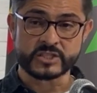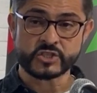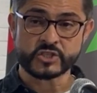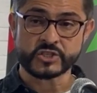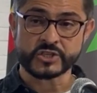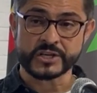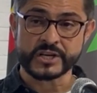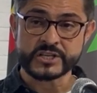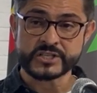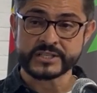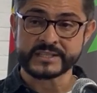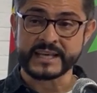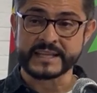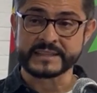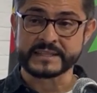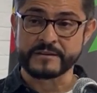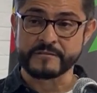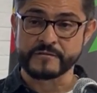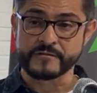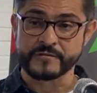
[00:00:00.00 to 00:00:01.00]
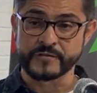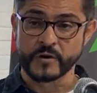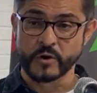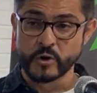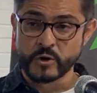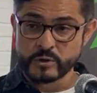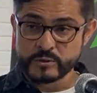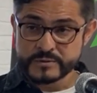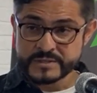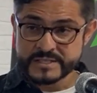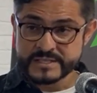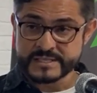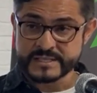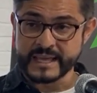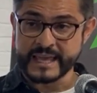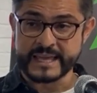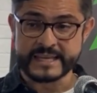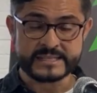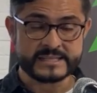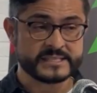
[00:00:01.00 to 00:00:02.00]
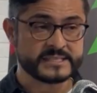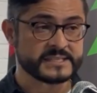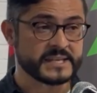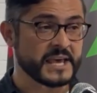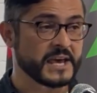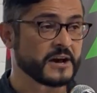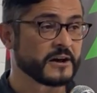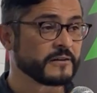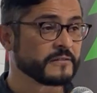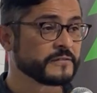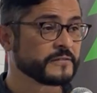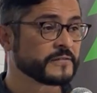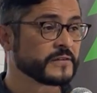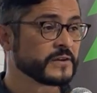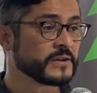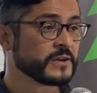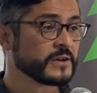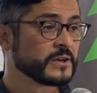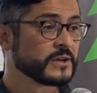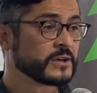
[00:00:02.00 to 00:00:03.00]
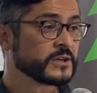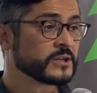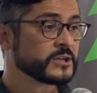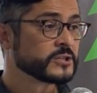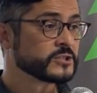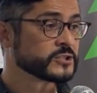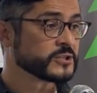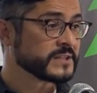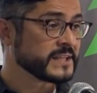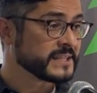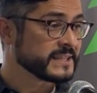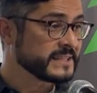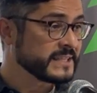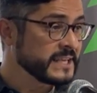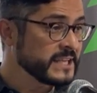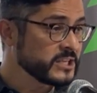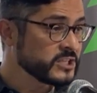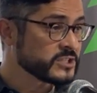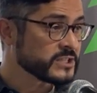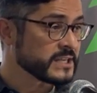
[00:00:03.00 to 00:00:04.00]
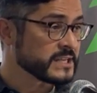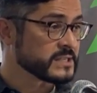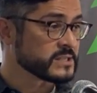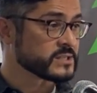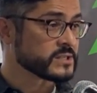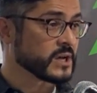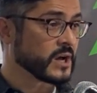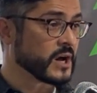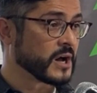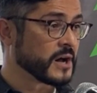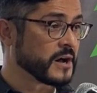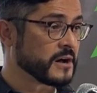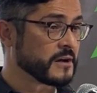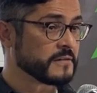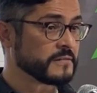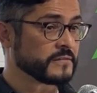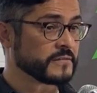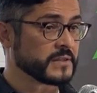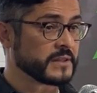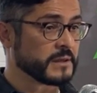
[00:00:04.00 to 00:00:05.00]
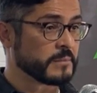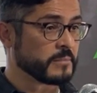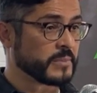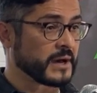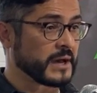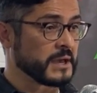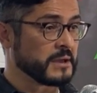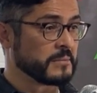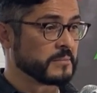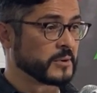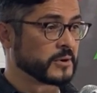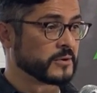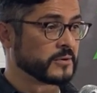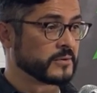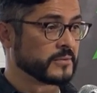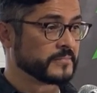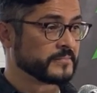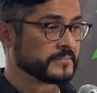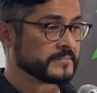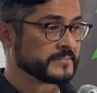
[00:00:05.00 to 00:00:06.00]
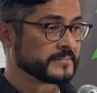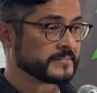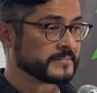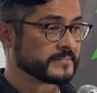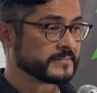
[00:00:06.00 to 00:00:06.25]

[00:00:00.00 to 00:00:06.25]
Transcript: is a church that devotes itself to the teachings of the Bible.